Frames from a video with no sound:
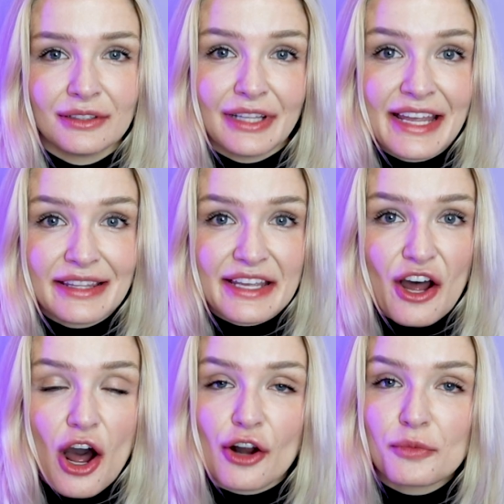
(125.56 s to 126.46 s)
Lately,
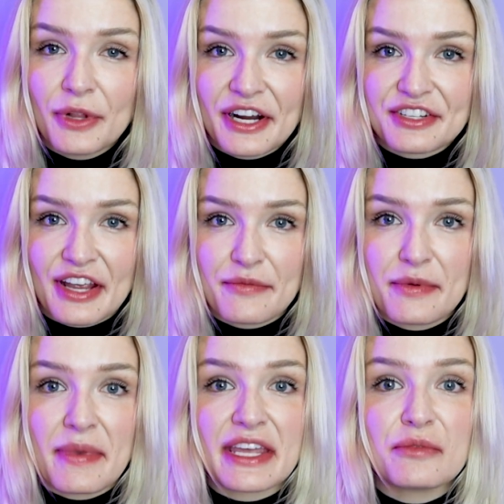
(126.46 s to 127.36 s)
auto players have
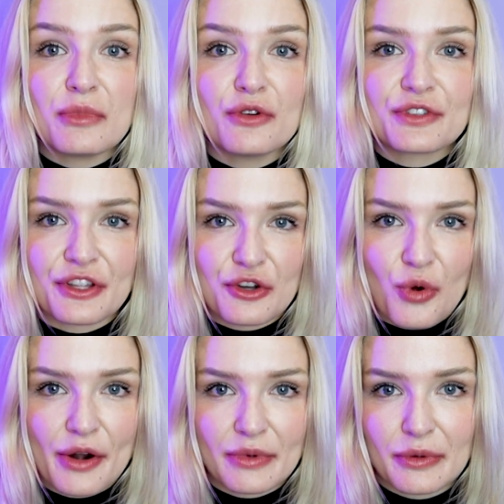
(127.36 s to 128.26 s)
been making moves in the
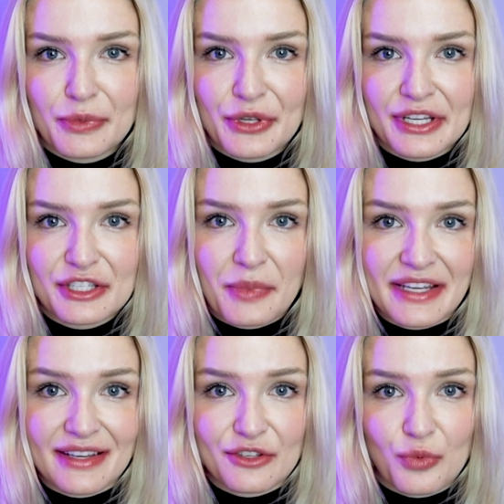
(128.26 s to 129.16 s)
quantum computing
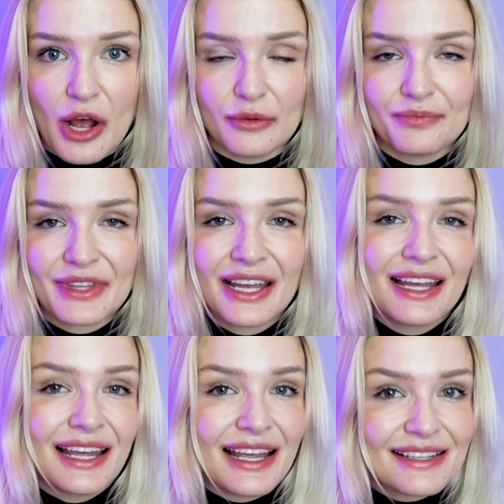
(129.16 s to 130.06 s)
space as well.
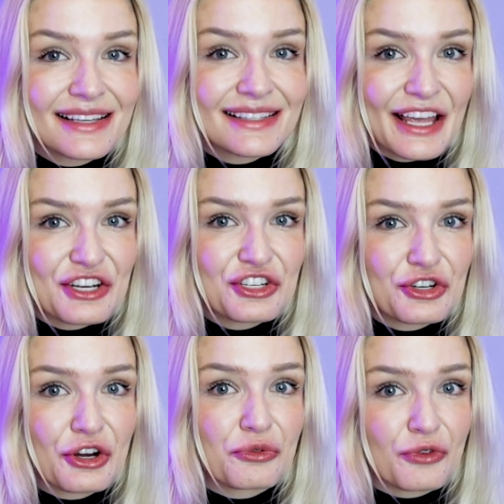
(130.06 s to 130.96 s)
Is this
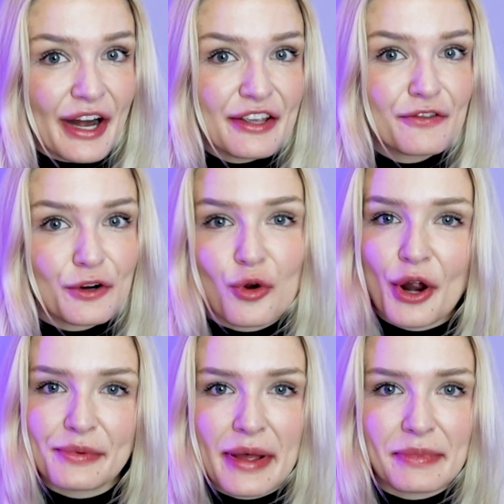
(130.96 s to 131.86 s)
industry ready for
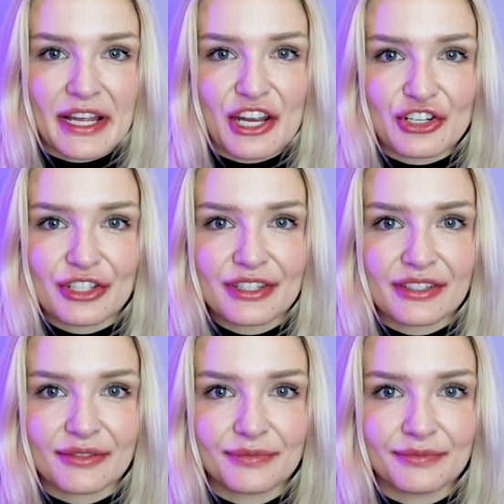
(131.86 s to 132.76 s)
quantum applications?